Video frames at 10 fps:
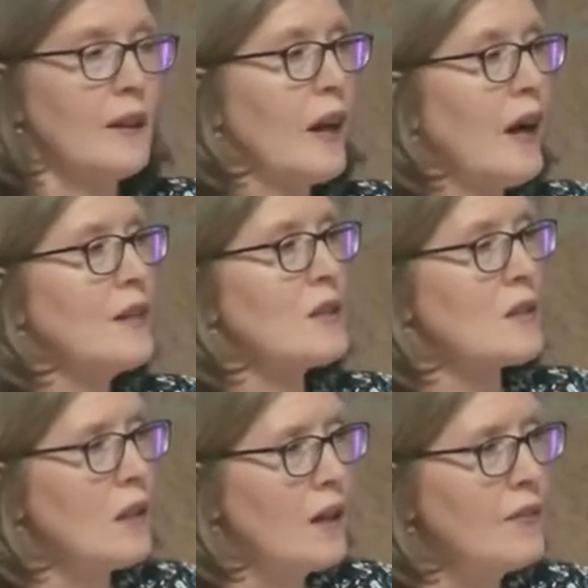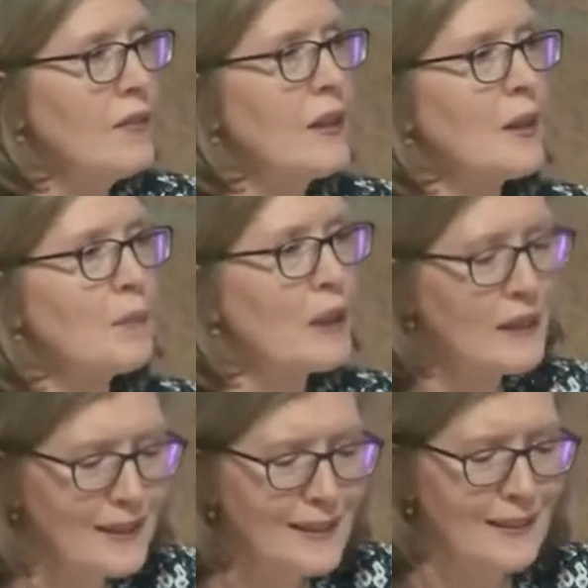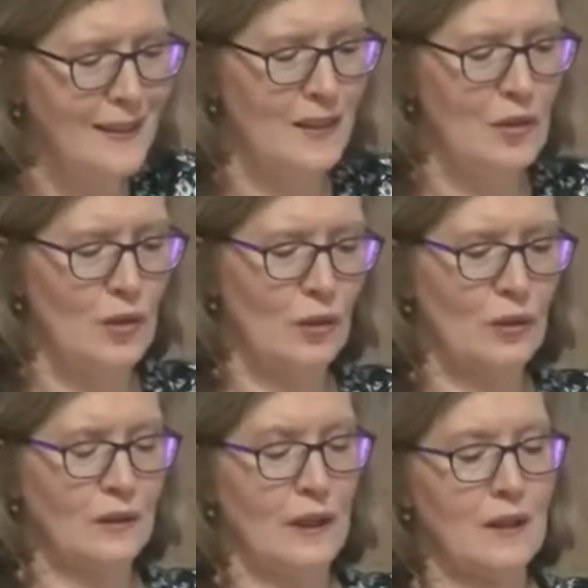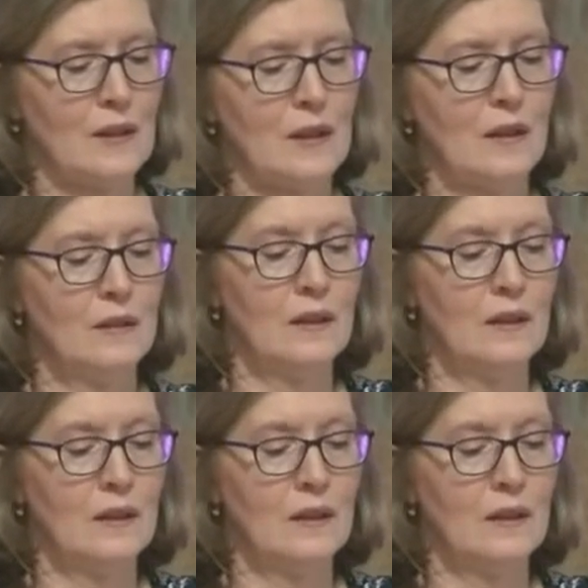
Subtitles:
God's love completely encircled us.